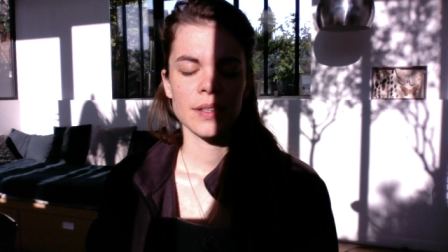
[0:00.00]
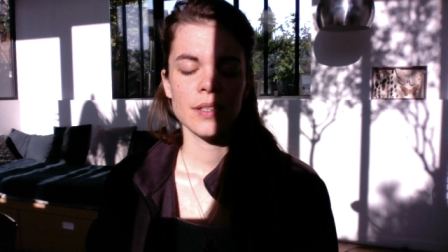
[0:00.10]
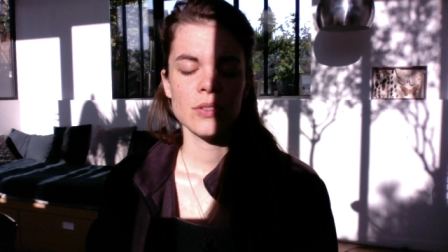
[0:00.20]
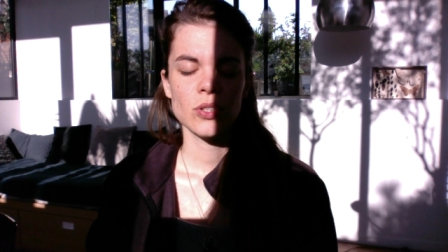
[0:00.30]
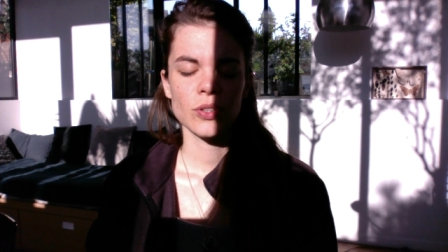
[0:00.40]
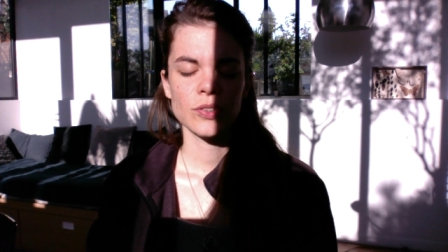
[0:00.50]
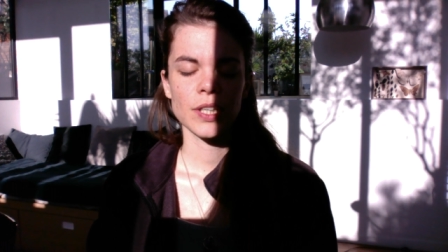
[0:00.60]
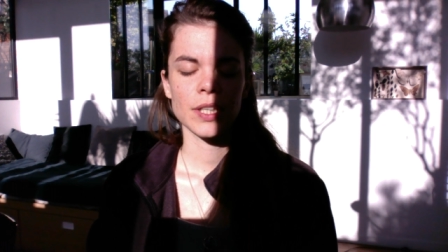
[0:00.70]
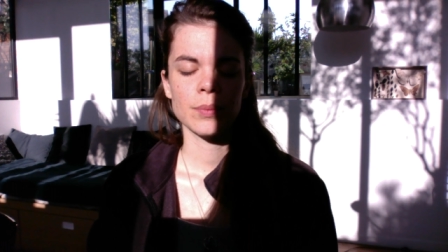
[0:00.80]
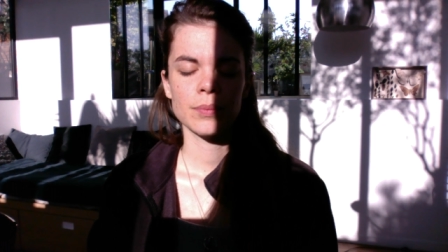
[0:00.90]
it is your
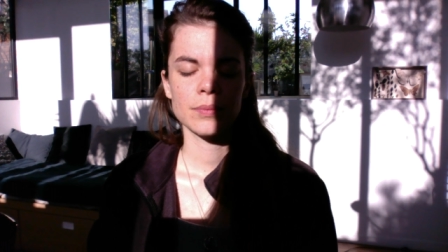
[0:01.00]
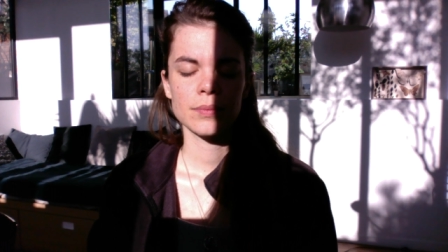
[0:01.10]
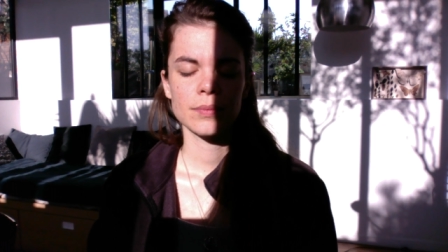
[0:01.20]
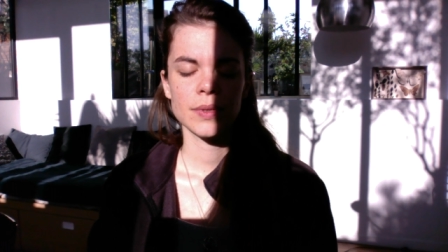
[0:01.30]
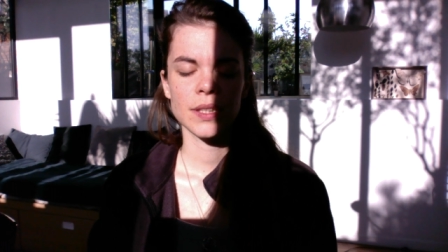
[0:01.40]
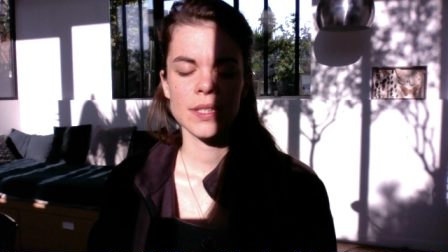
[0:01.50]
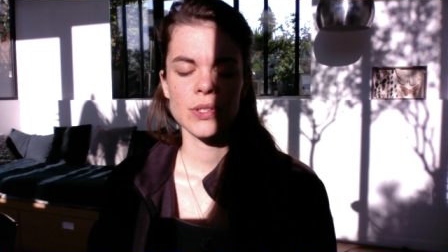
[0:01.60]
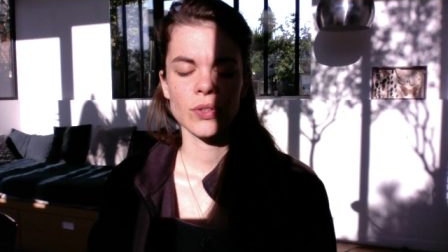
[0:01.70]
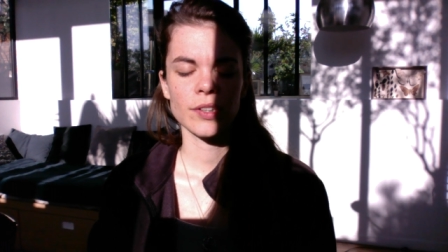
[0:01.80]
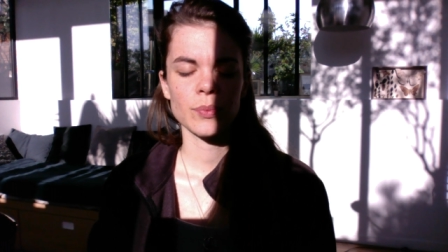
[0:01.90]
time. It is
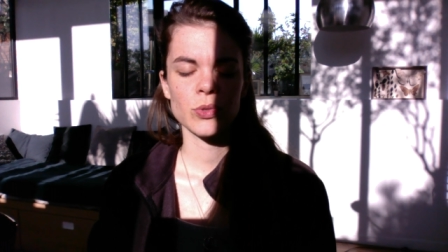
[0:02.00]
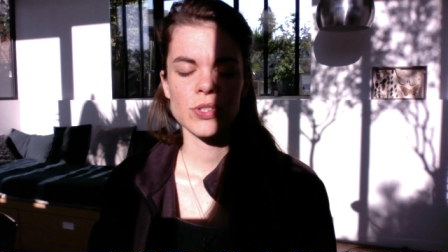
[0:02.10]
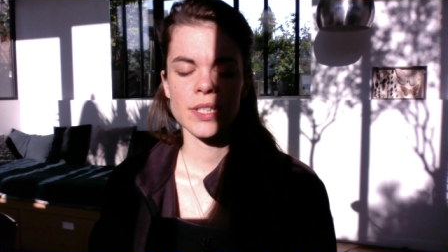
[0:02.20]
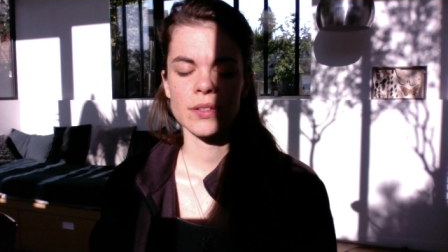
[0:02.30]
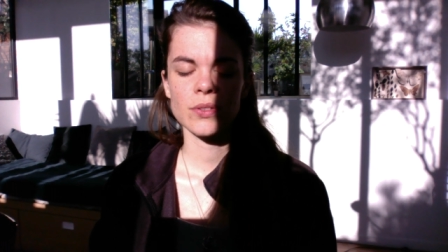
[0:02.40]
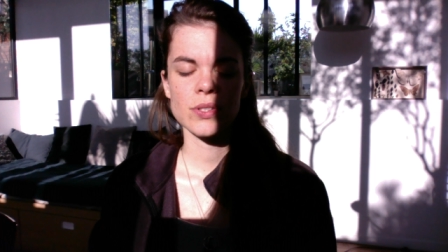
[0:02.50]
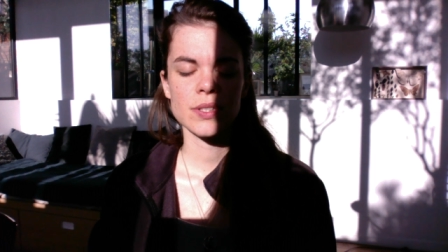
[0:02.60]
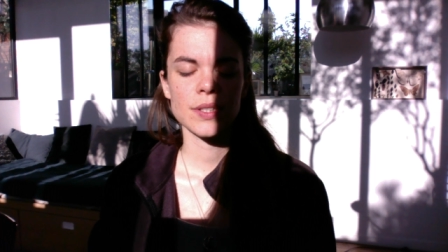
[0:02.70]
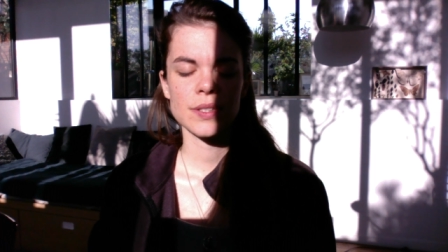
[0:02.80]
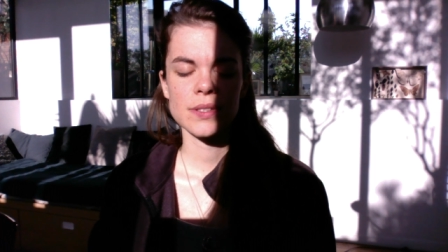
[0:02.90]
your time to start those
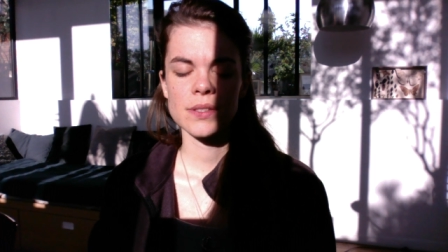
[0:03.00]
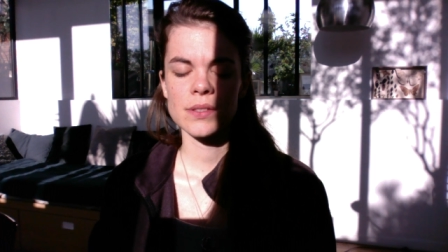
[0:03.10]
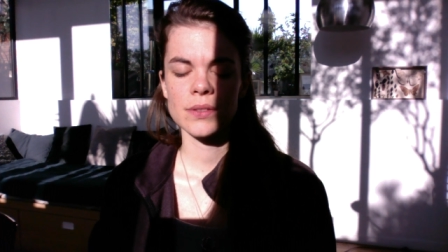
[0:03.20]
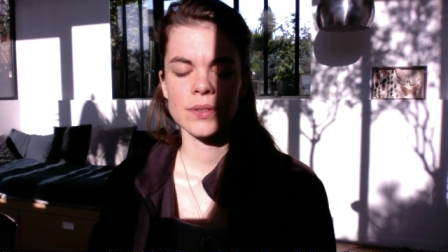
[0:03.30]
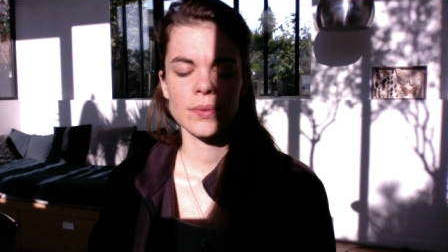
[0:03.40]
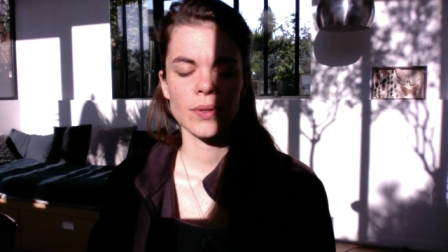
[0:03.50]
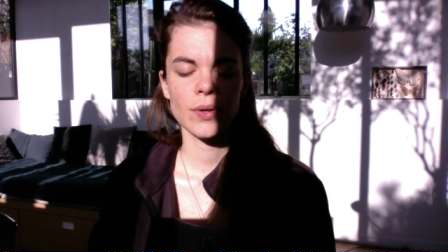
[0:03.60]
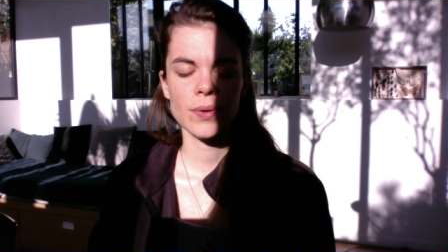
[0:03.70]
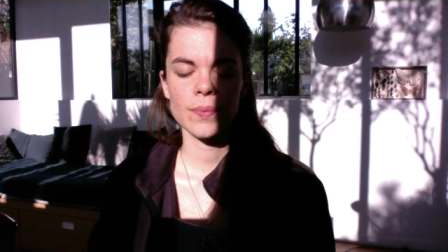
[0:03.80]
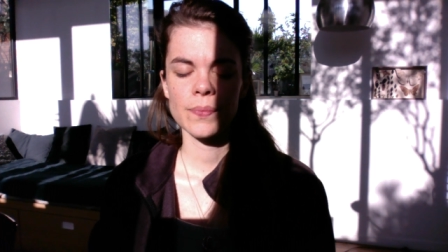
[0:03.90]
things. So
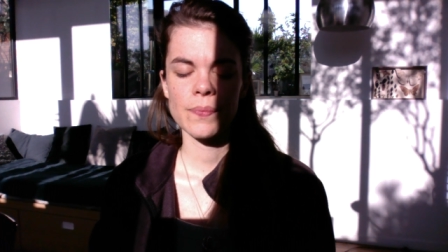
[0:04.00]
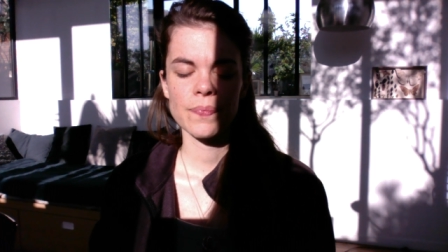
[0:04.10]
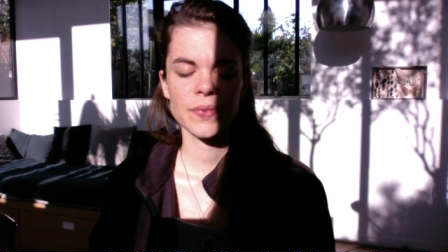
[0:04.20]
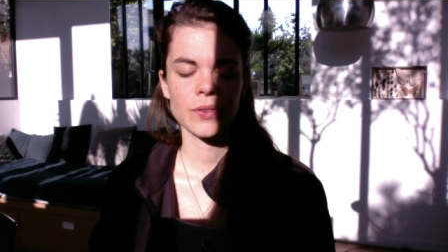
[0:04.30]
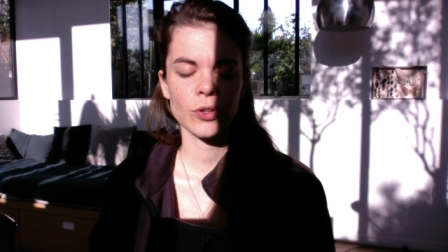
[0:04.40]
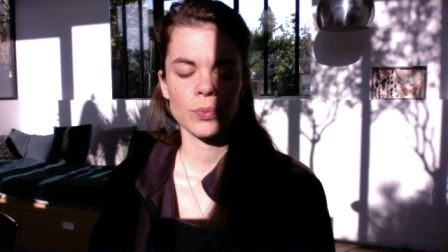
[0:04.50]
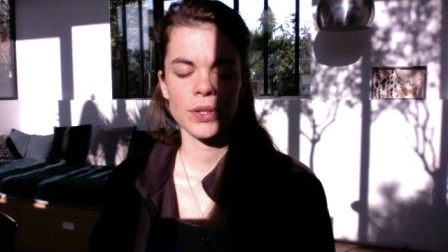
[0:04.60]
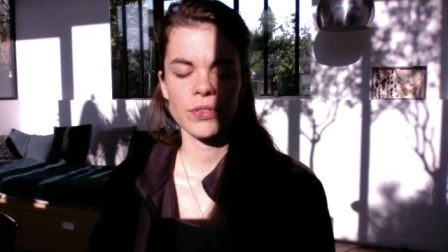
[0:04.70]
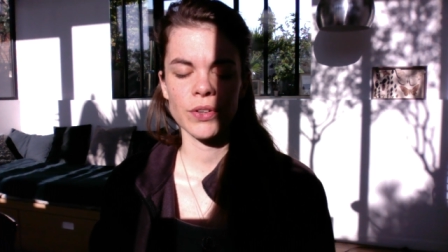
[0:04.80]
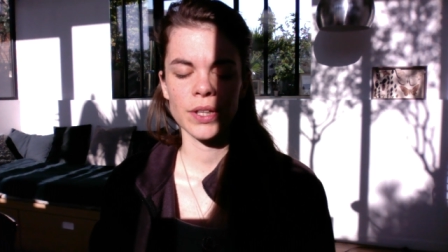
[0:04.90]
go. Don't be
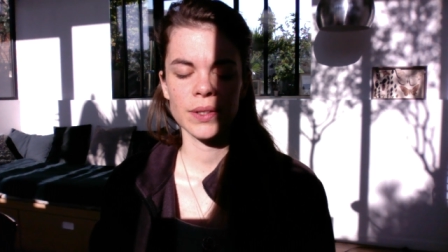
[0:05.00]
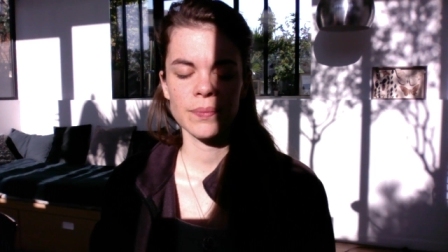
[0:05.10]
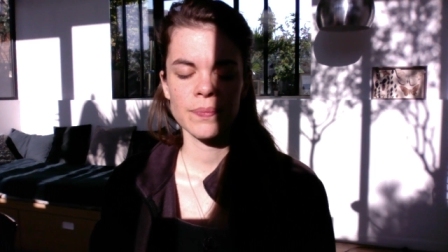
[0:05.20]
afraid.